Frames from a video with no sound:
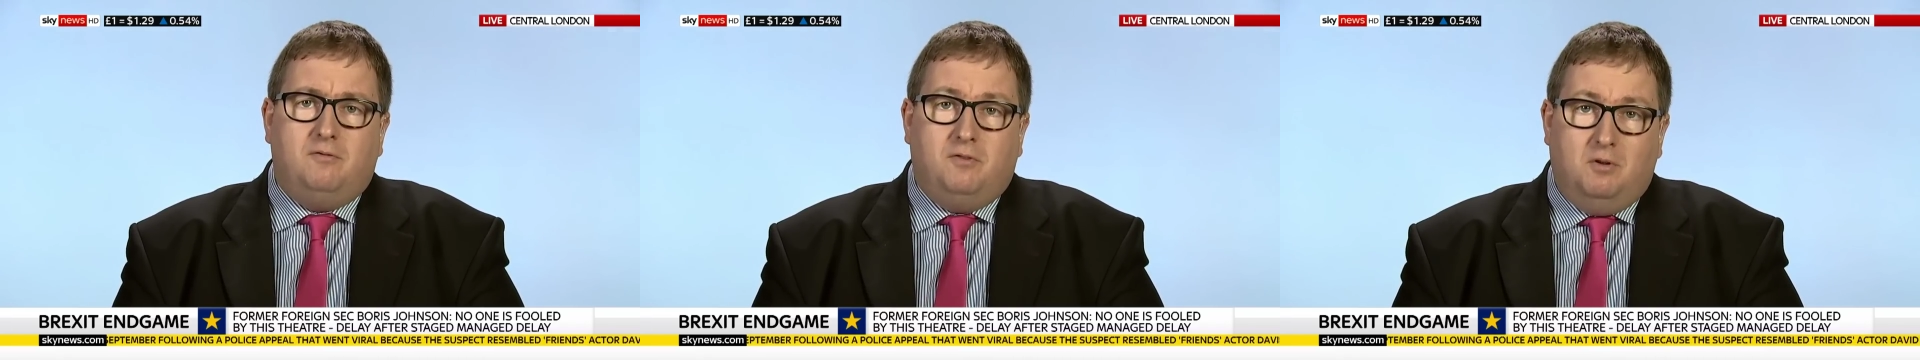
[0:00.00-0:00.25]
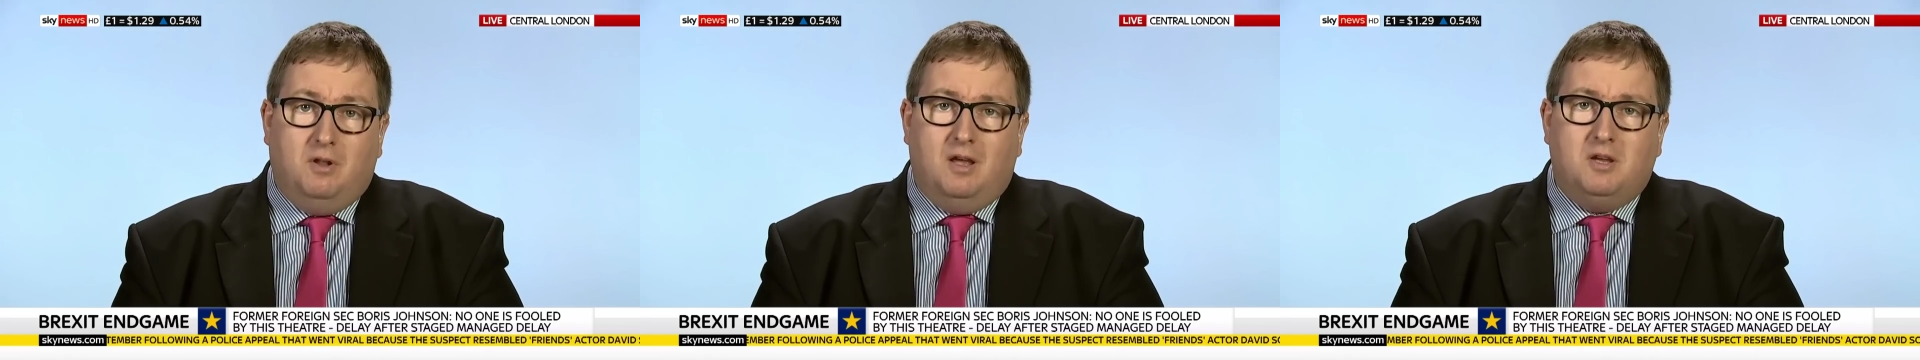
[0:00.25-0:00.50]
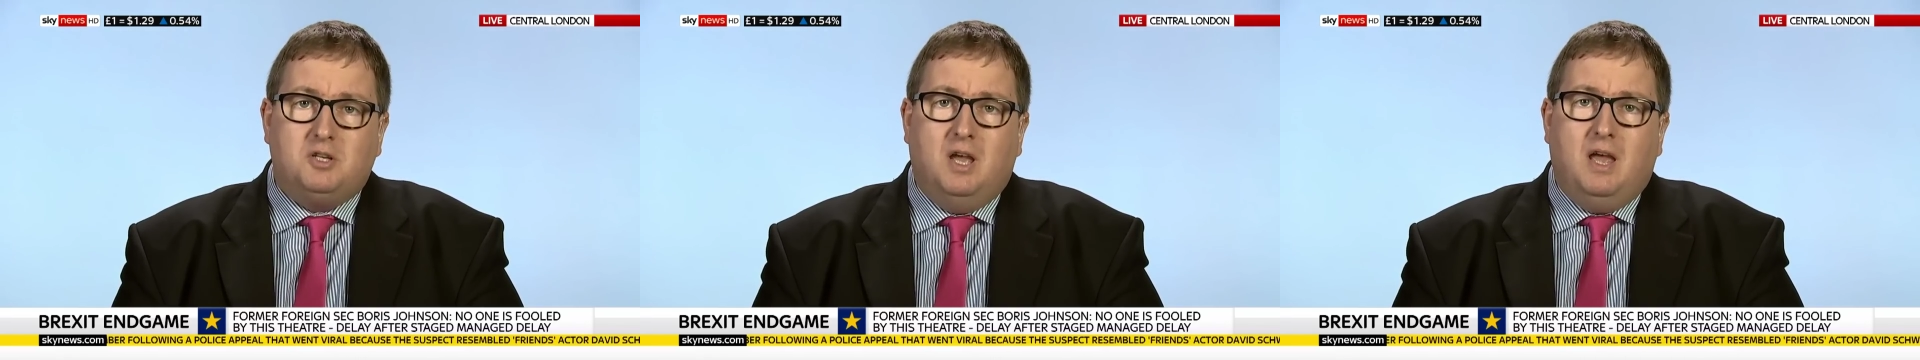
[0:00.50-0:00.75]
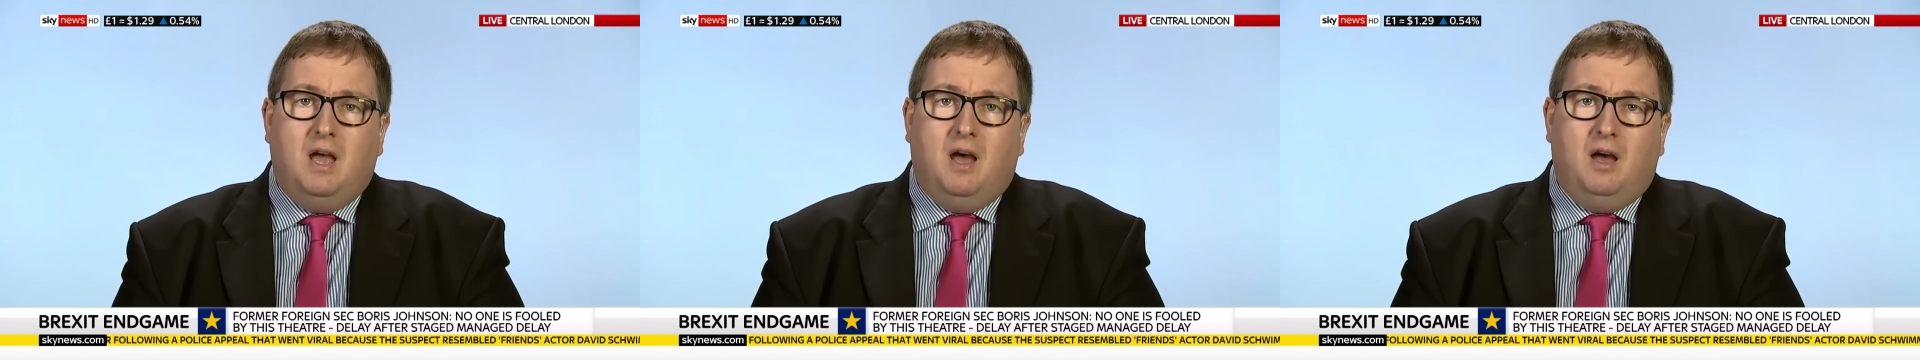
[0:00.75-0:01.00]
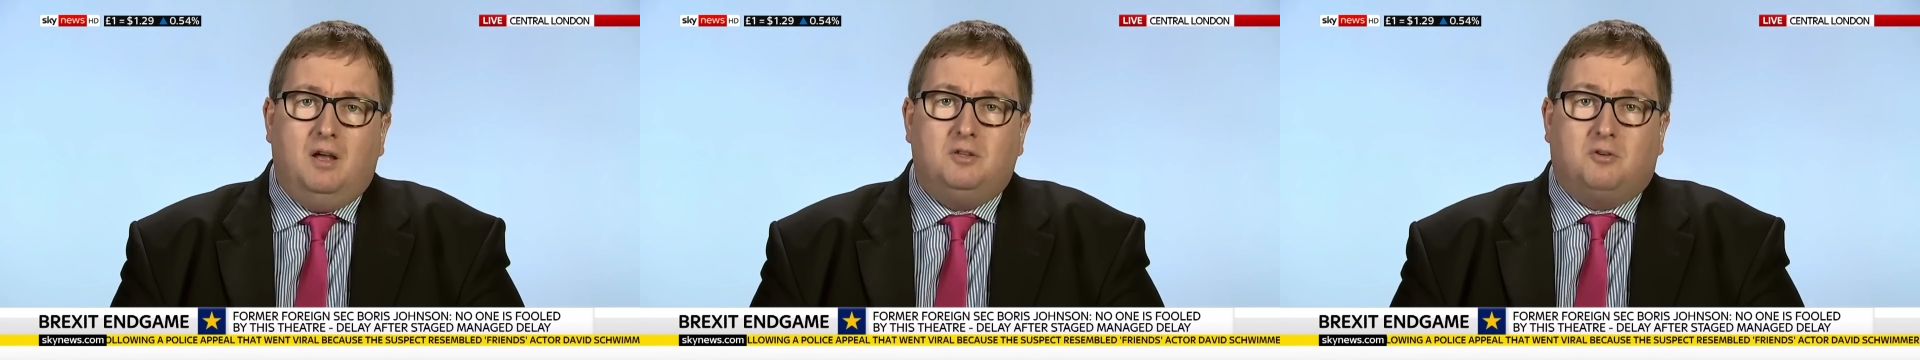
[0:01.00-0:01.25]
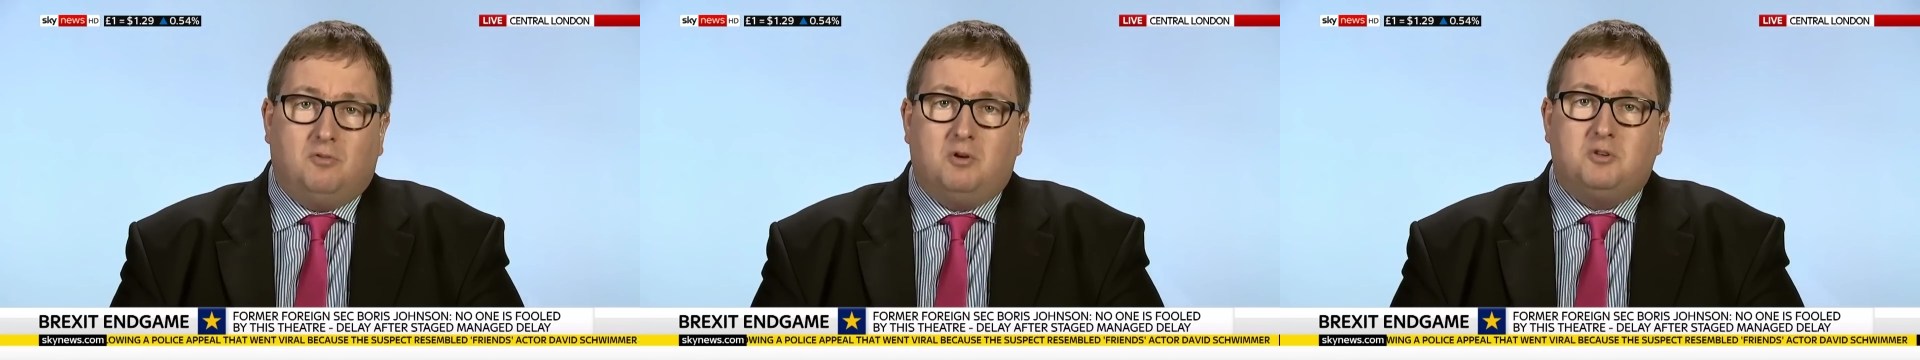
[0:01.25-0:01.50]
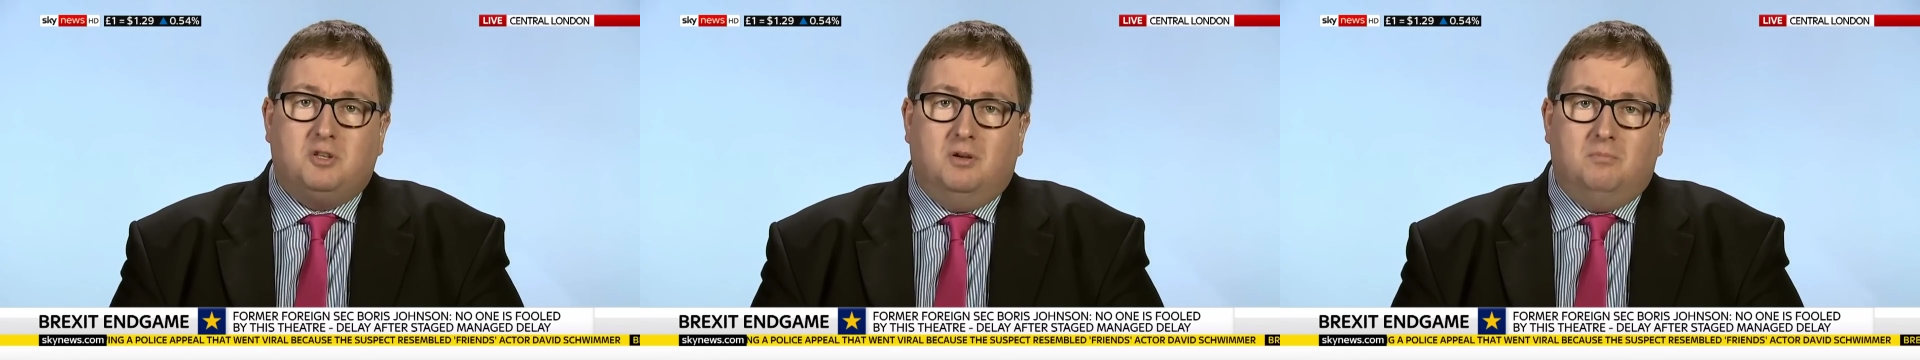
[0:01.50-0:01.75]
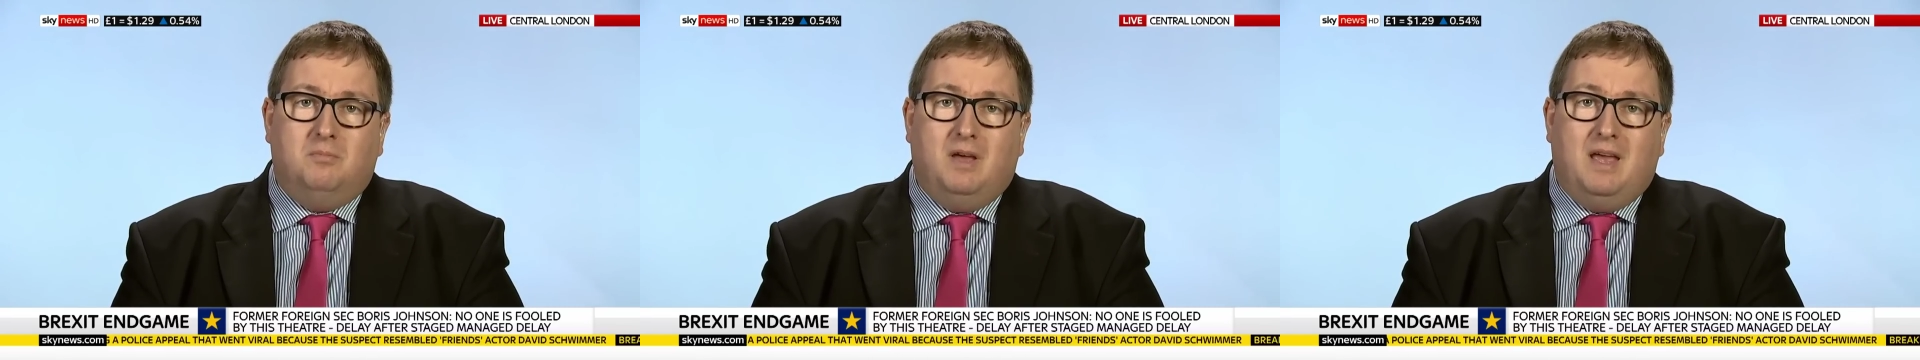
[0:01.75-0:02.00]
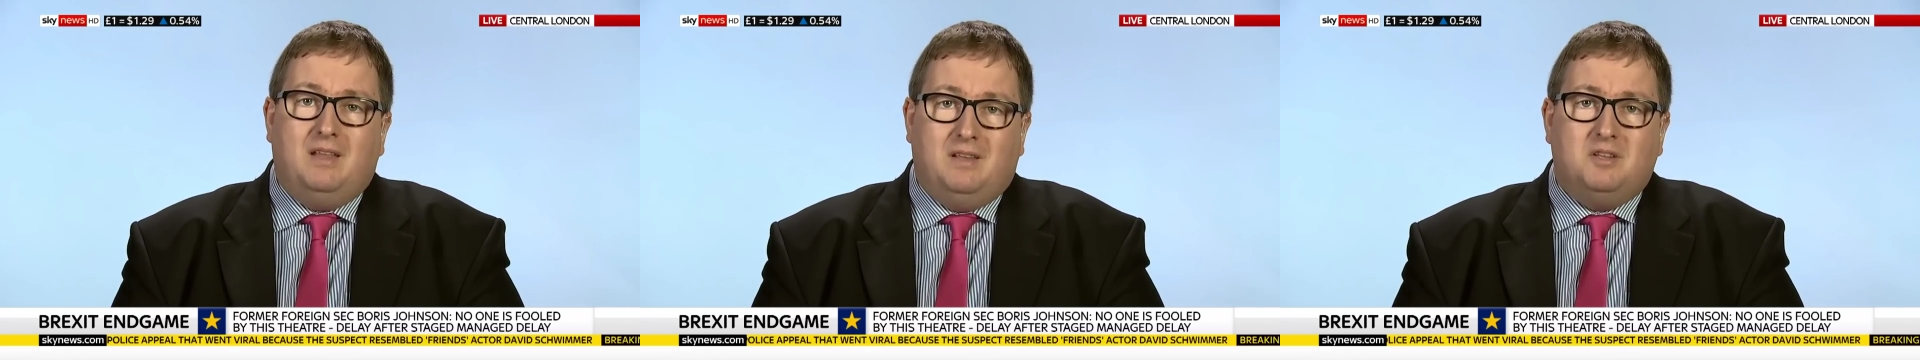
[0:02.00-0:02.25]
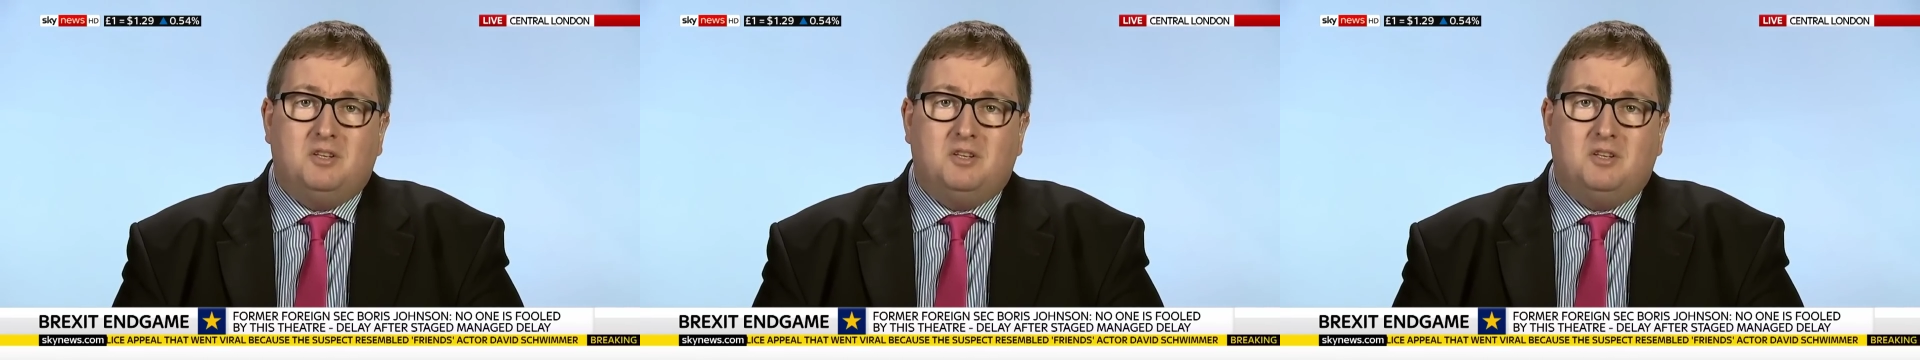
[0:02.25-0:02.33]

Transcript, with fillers: foolish uh, to cross them and,